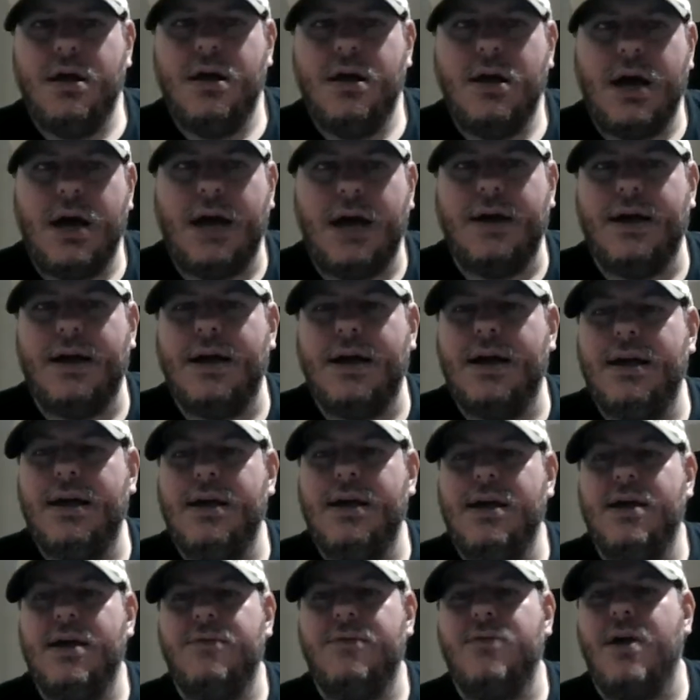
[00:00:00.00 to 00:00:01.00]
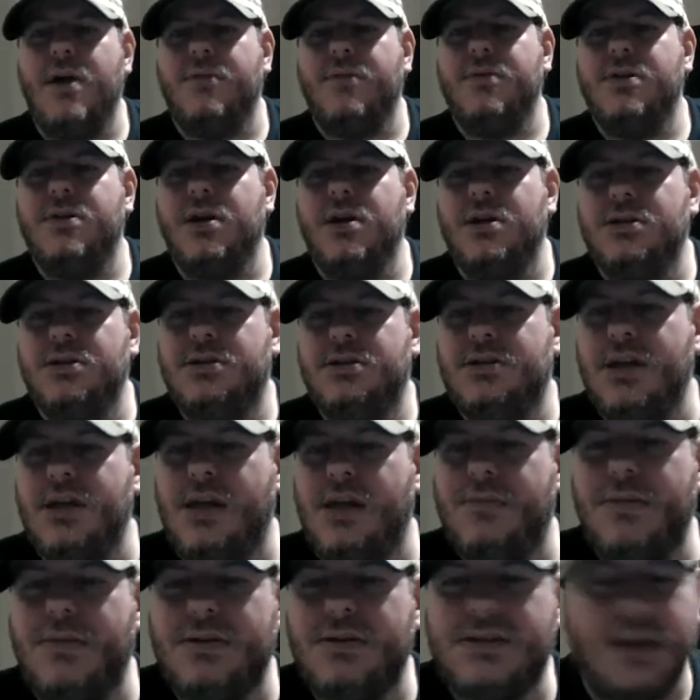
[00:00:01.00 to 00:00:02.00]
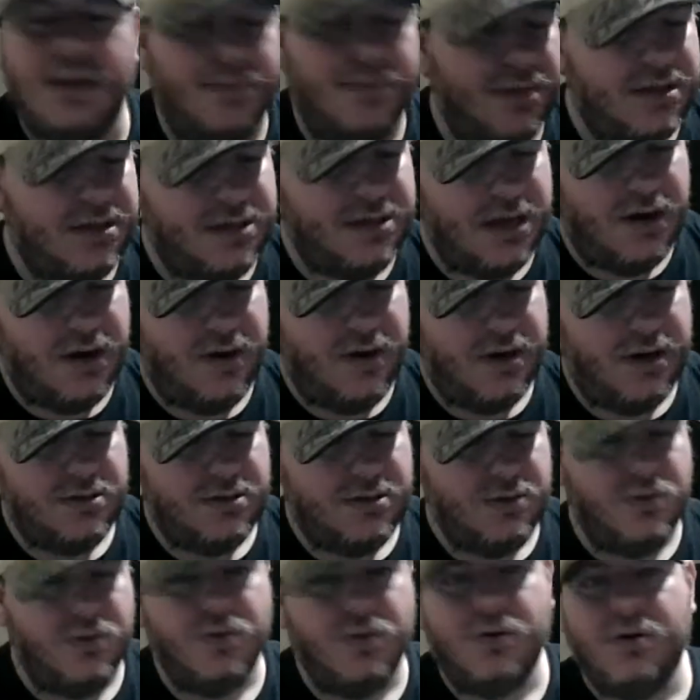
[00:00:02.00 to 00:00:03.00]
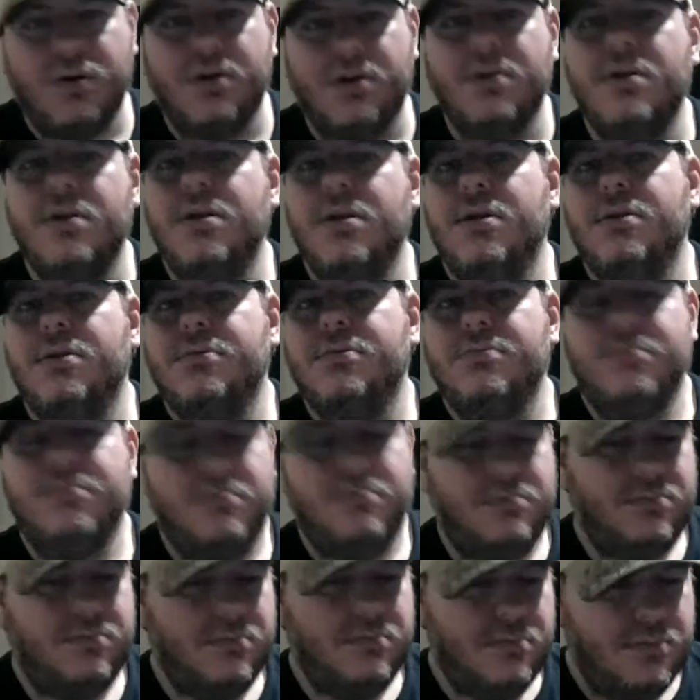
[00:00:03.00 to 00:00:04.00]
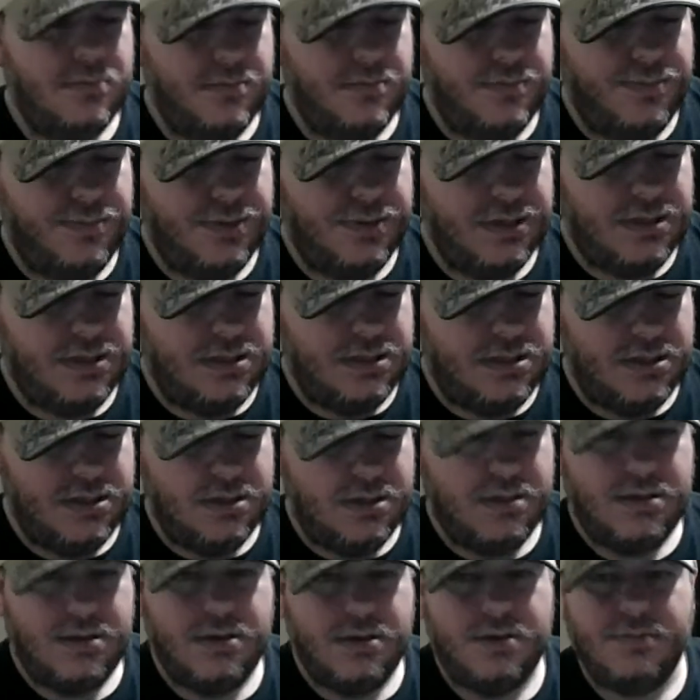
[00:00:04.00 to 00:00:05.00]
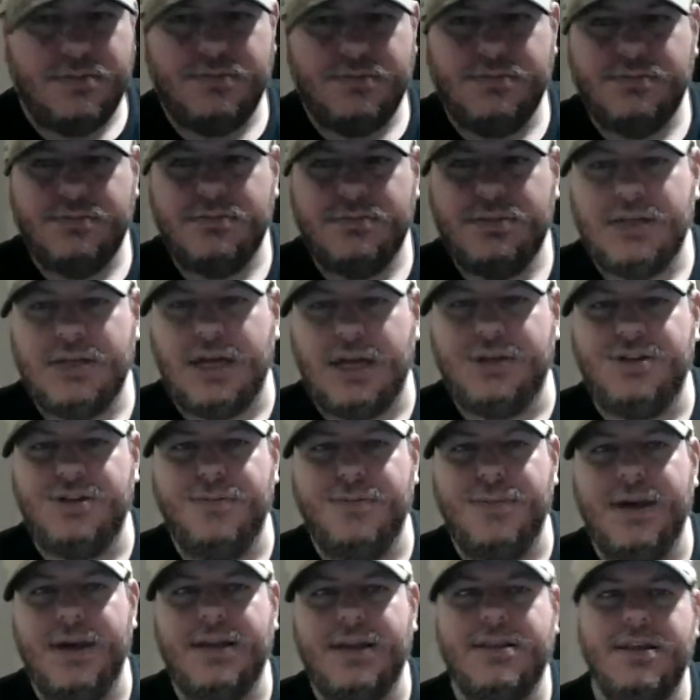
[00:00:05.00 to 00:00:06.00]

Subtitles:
I have never done a cemetery tour, but so I should make